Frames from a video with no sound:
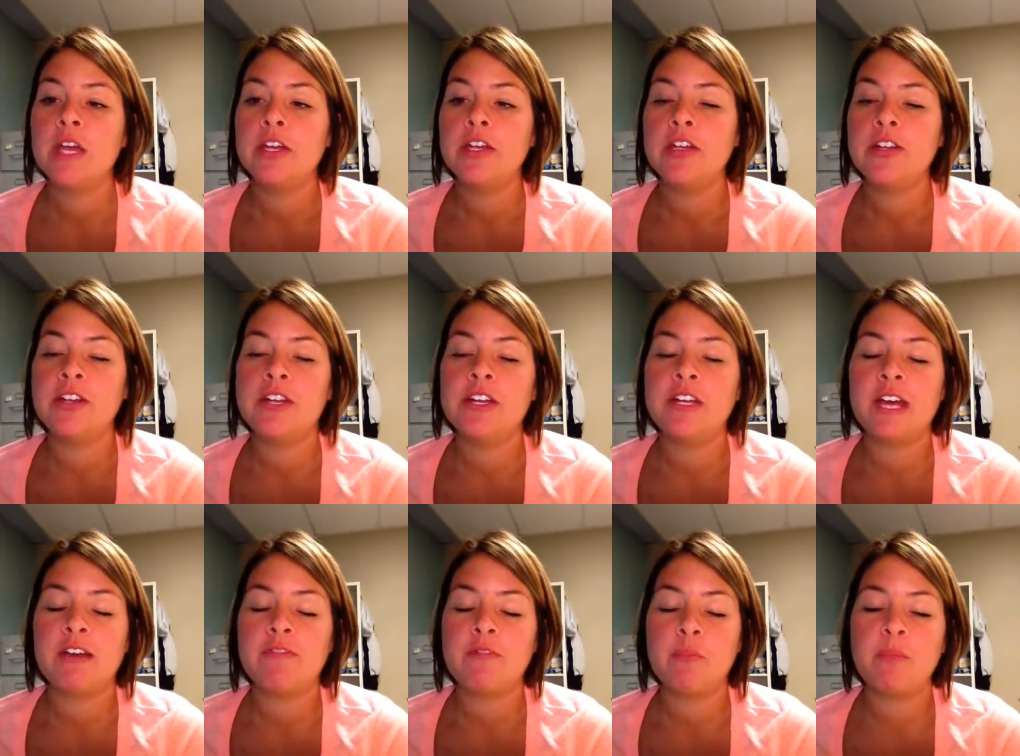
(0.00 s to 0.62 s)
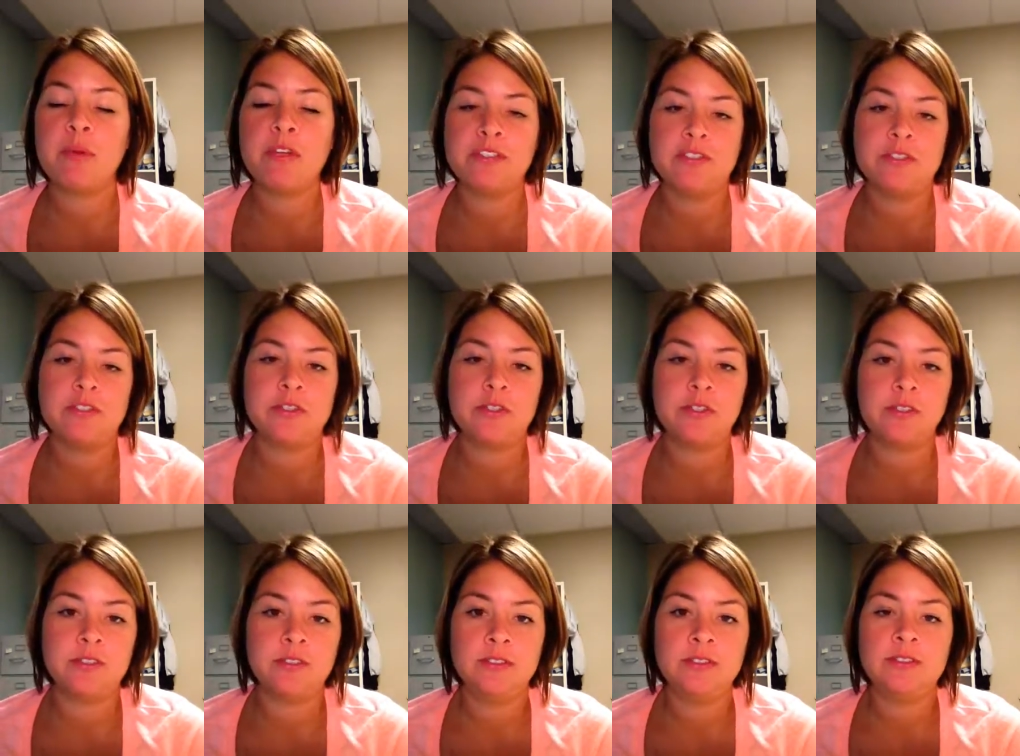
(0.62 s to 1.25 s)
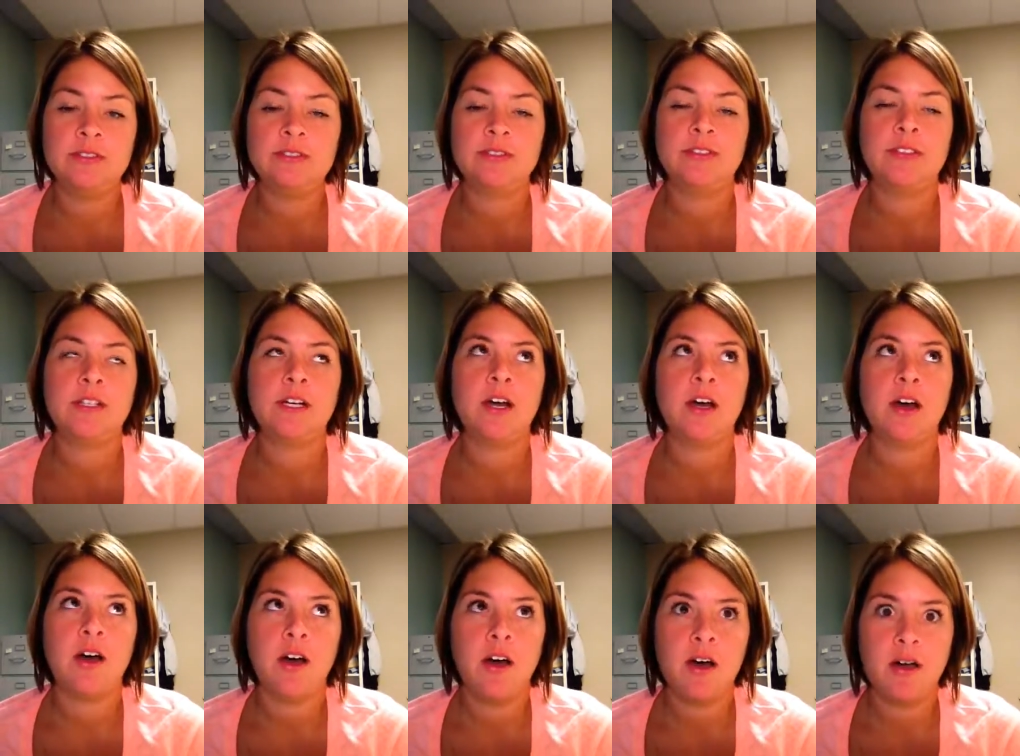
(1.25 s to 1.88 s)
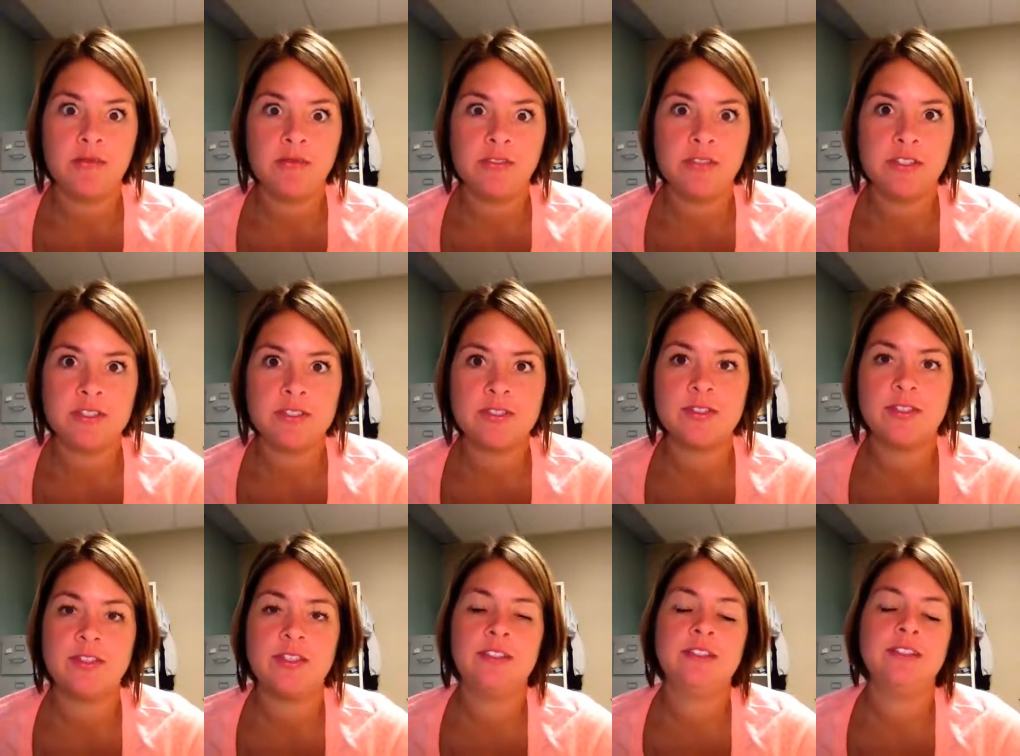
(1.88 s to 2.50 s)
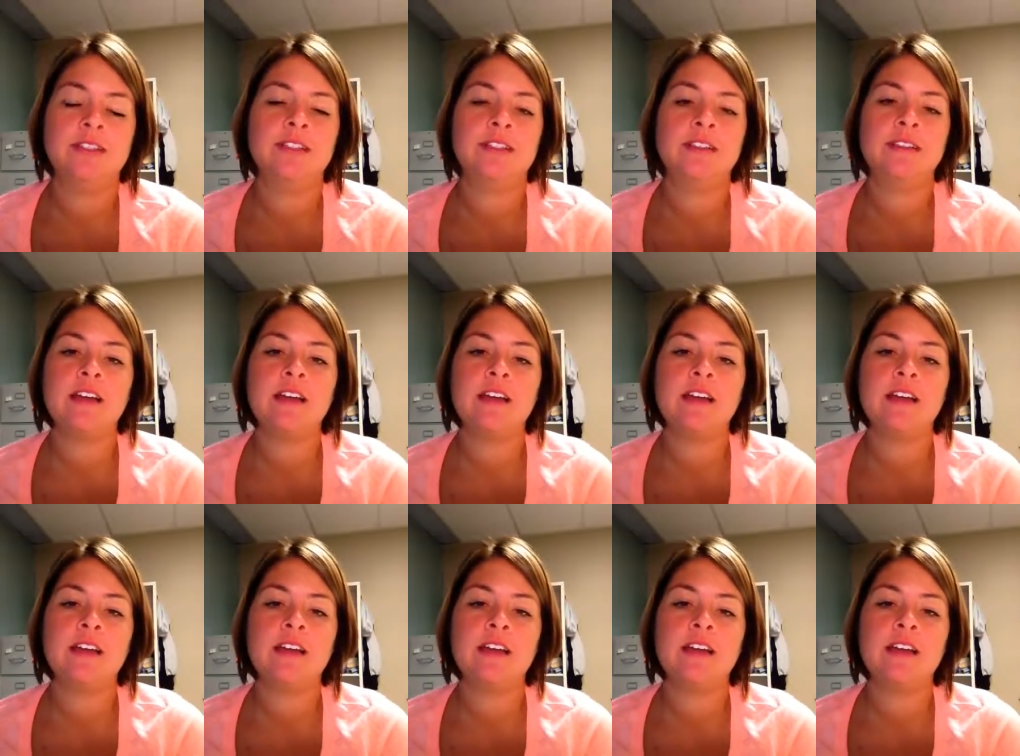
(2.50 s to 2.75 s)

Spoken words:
You need to have a pencil, obviously.